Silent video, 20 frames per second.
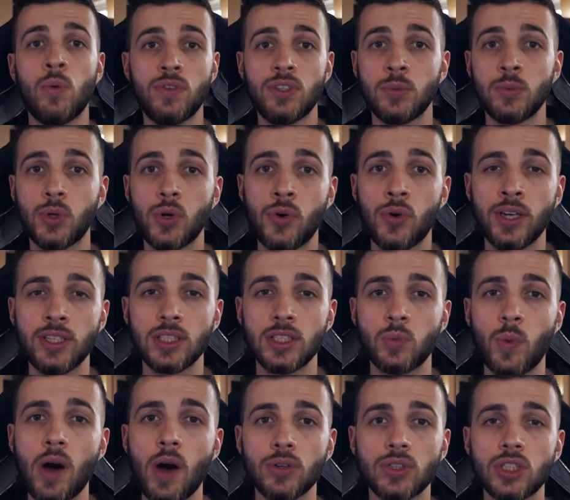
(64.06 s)
with some coins
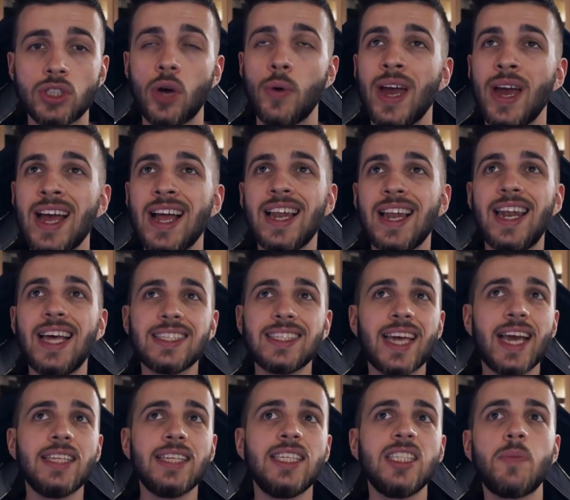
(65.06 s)
as well. So let's
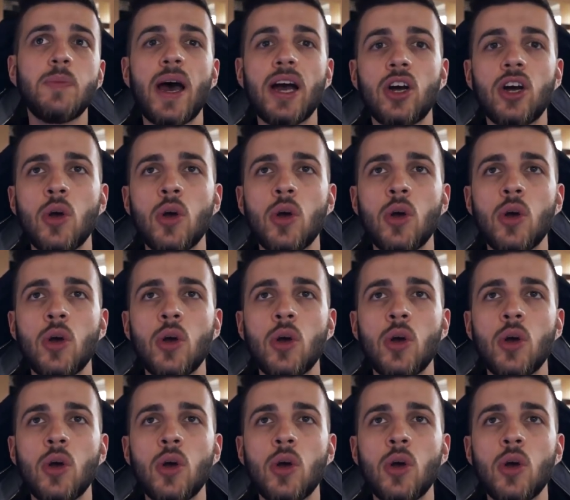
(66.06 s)
get into this pack